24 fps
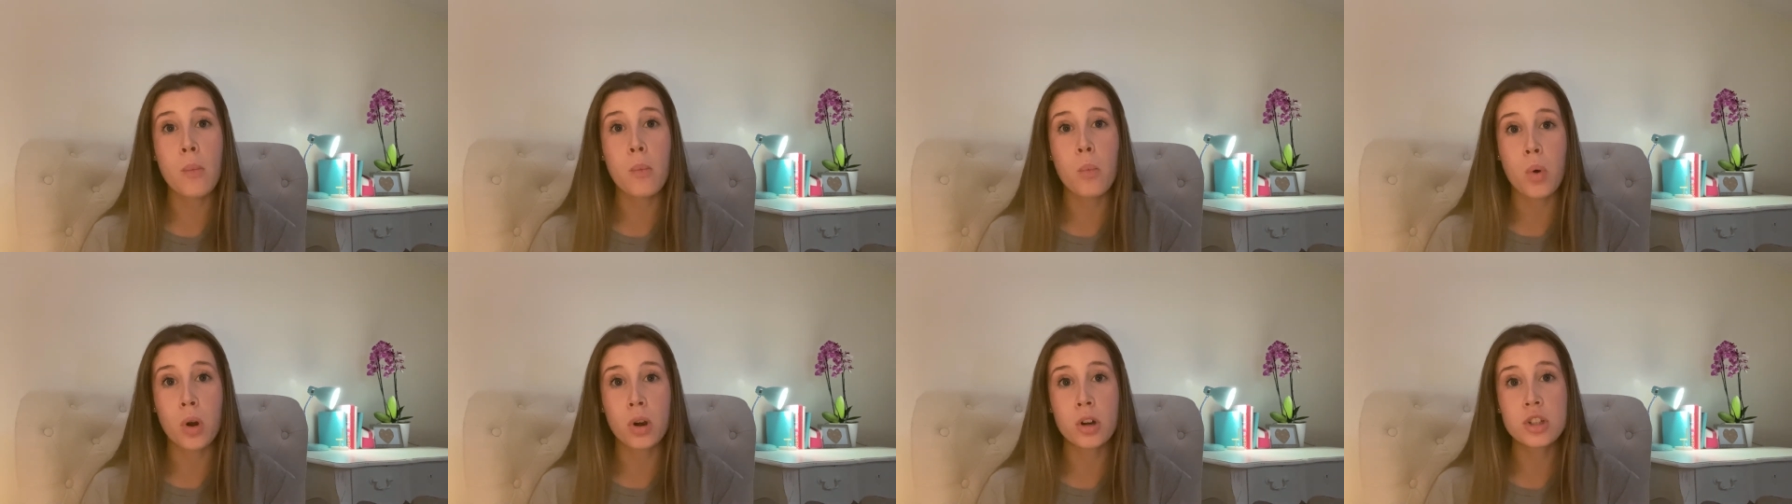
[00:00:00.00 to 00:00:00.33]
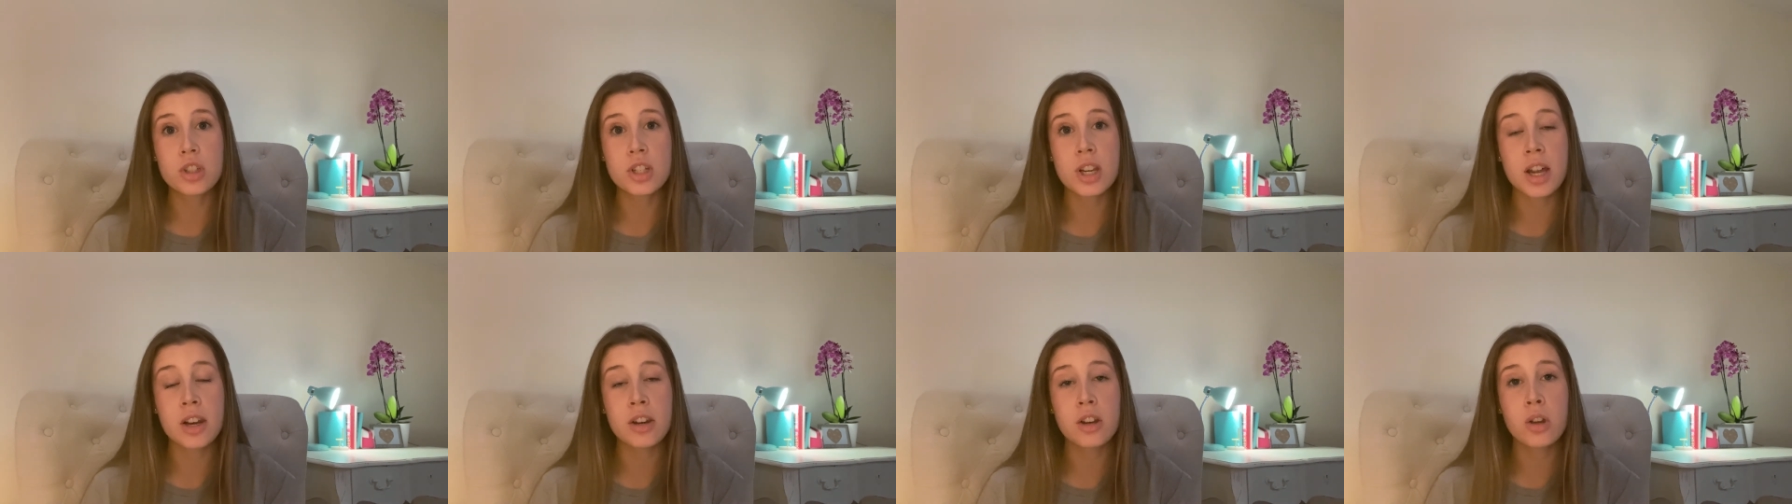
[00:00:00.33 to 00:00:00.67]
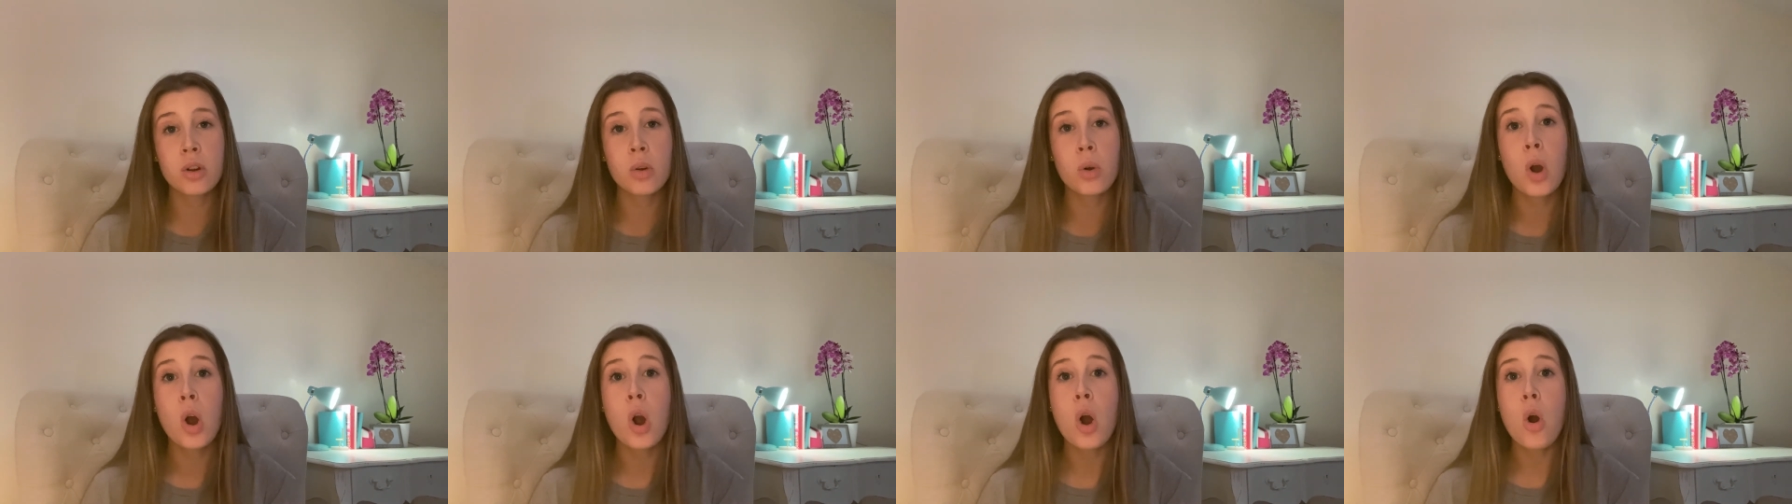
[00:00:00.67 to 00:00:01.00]
work shadow
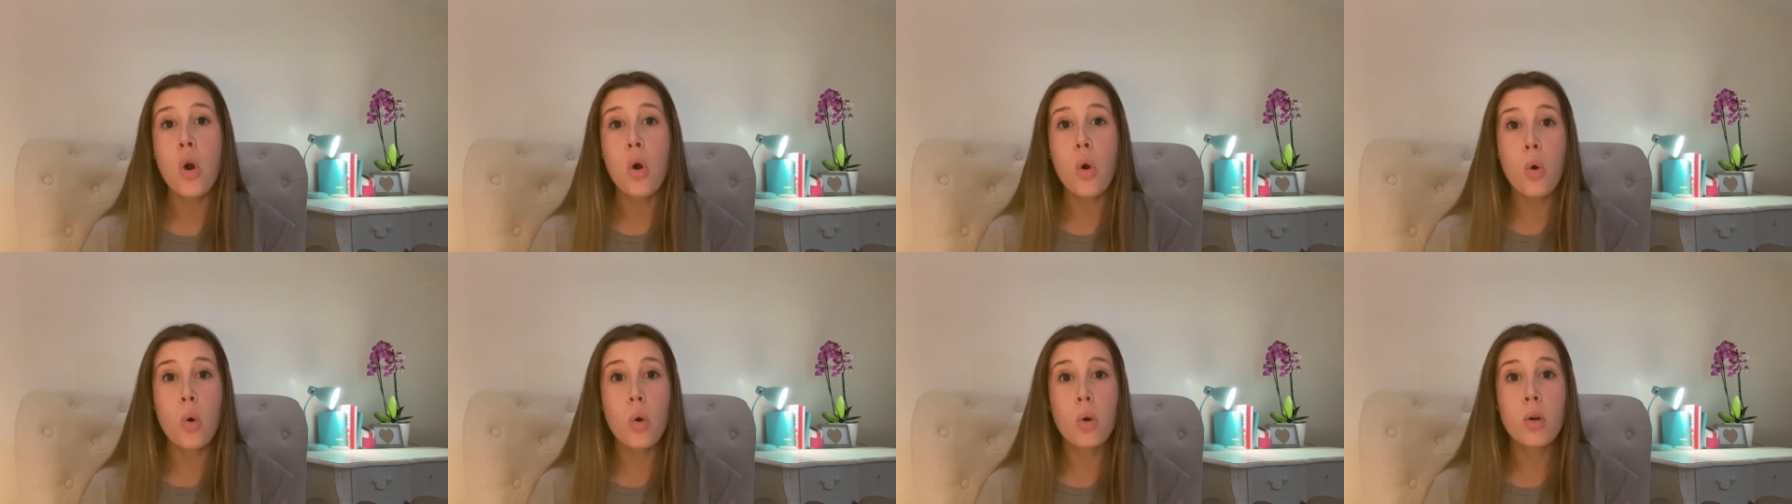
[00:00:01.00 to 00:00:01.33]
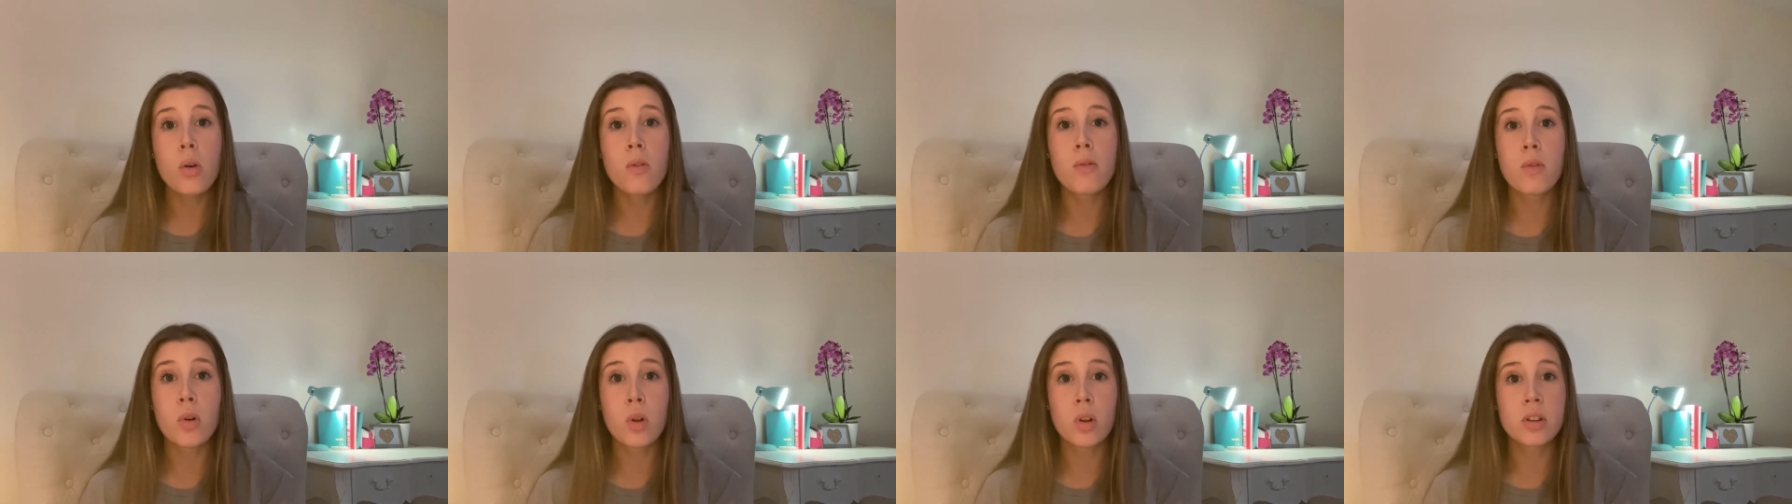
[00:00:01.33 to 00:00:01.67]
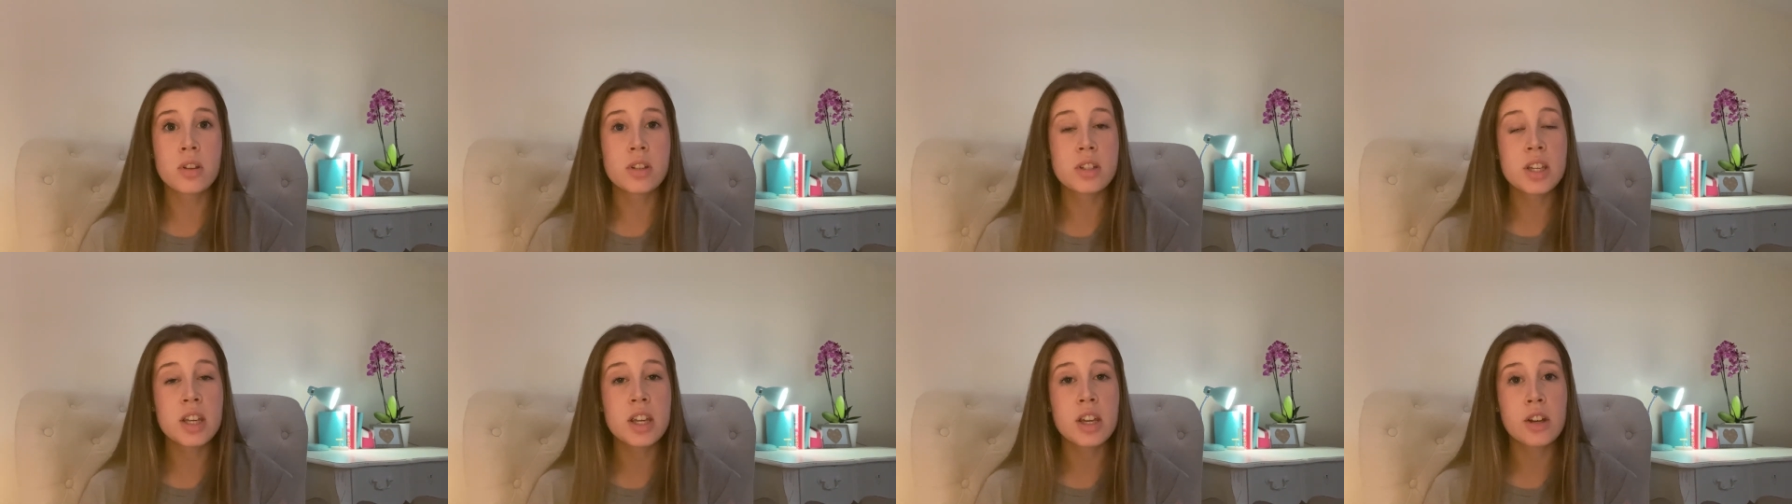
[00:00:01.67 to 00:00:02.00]
or
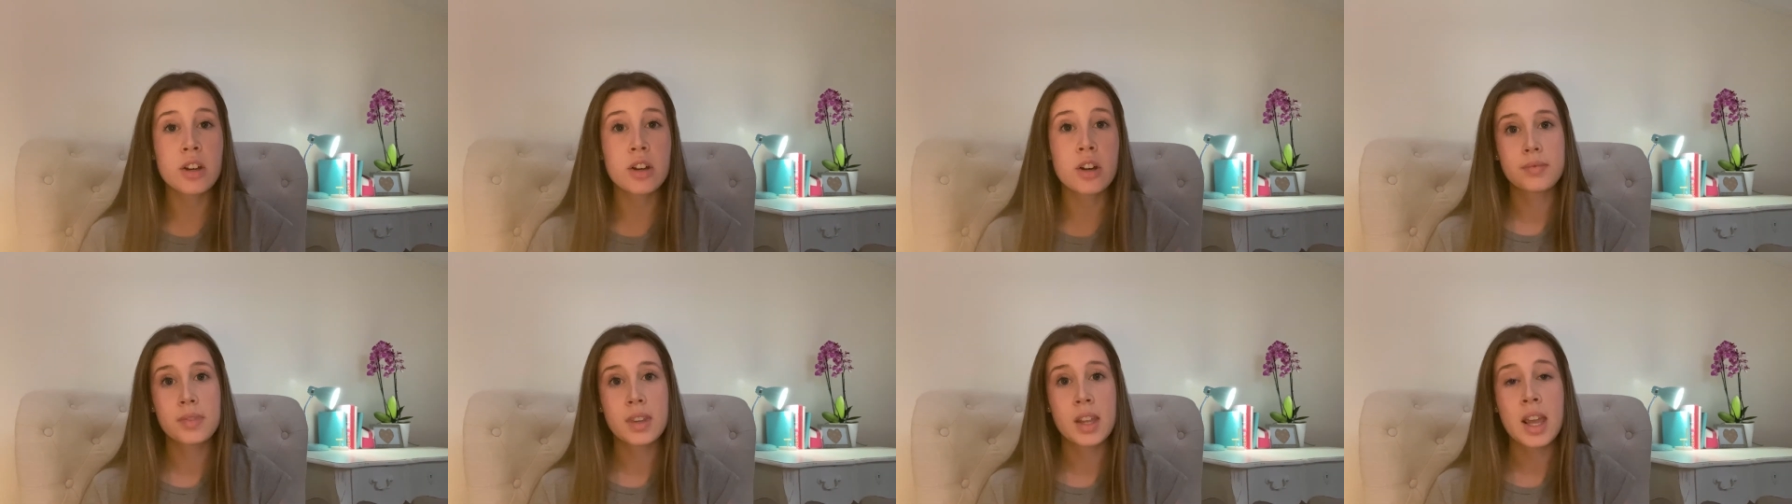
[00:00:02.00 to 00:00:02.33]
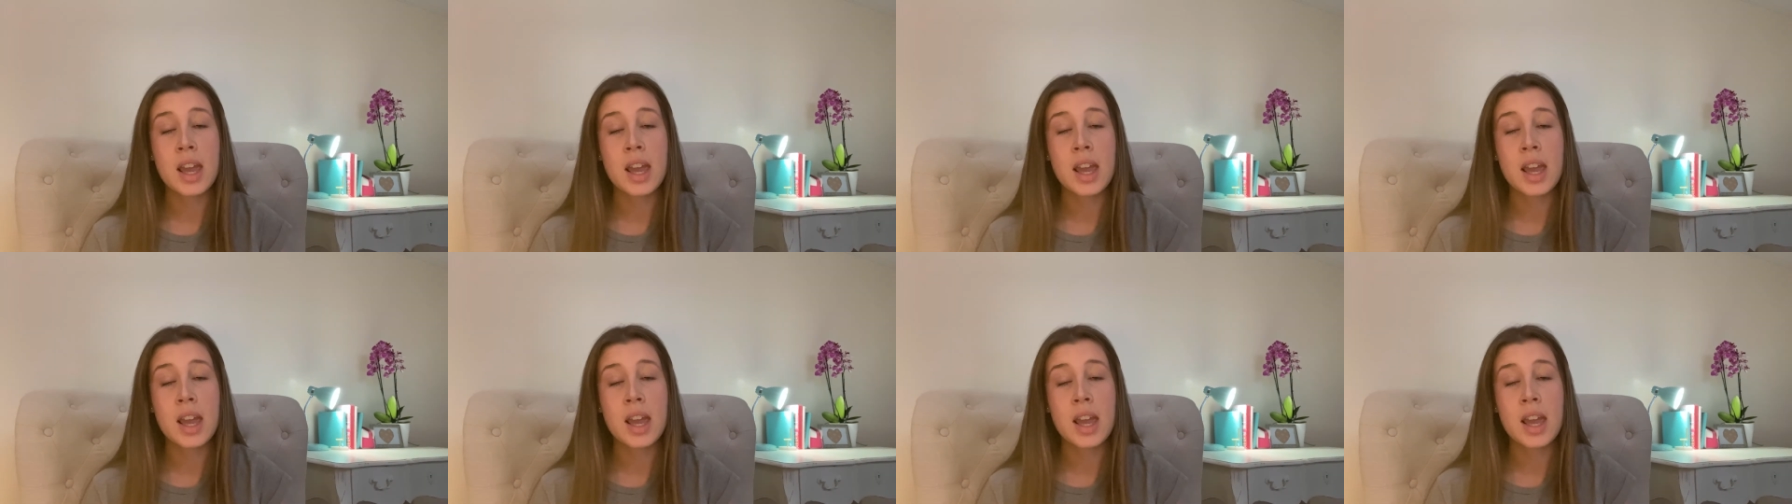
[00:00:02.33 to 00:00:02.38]
volunteer.